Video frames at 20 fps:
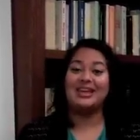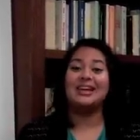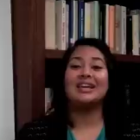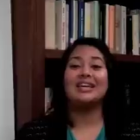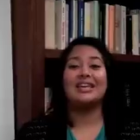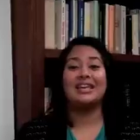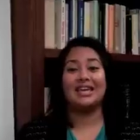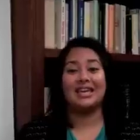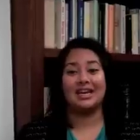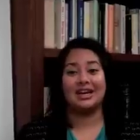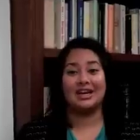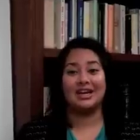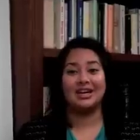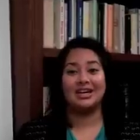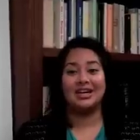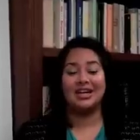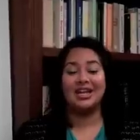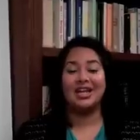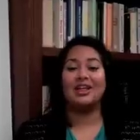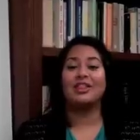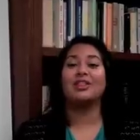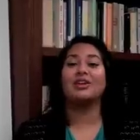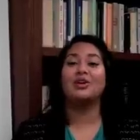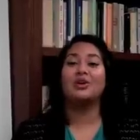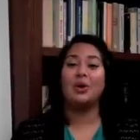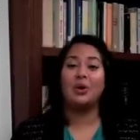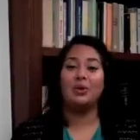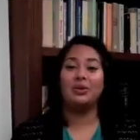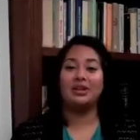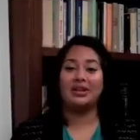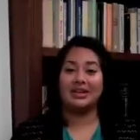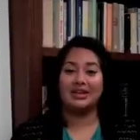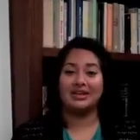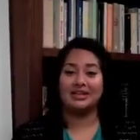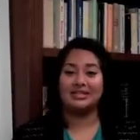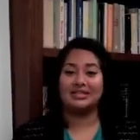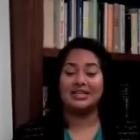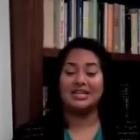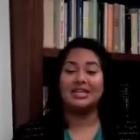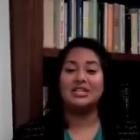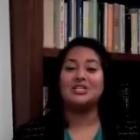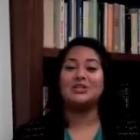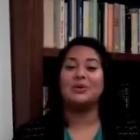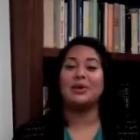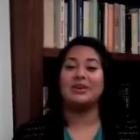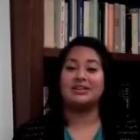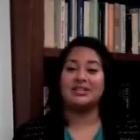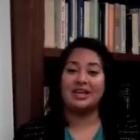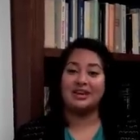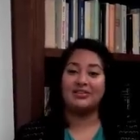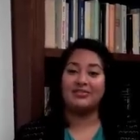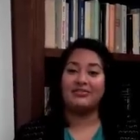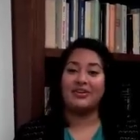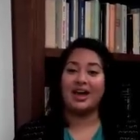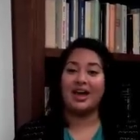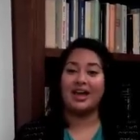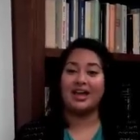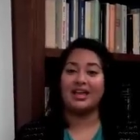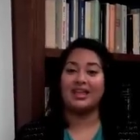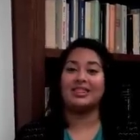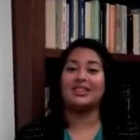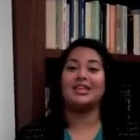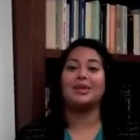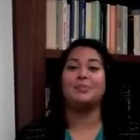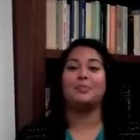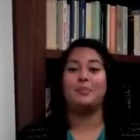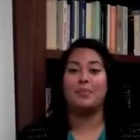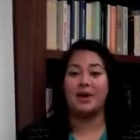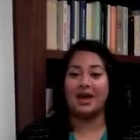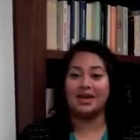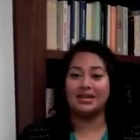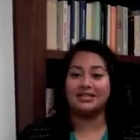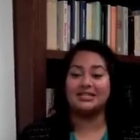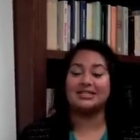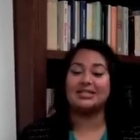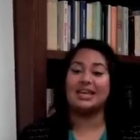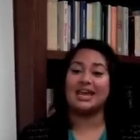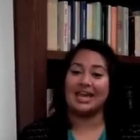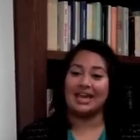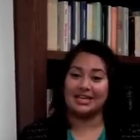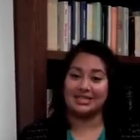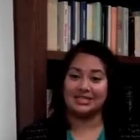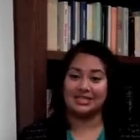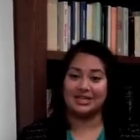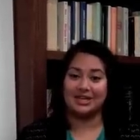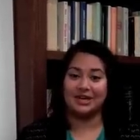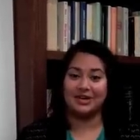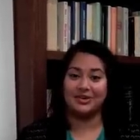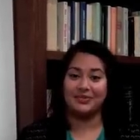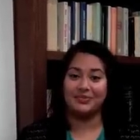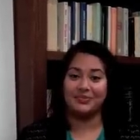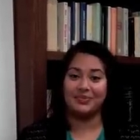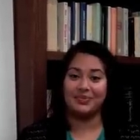Here, the goal is to identify the best answer.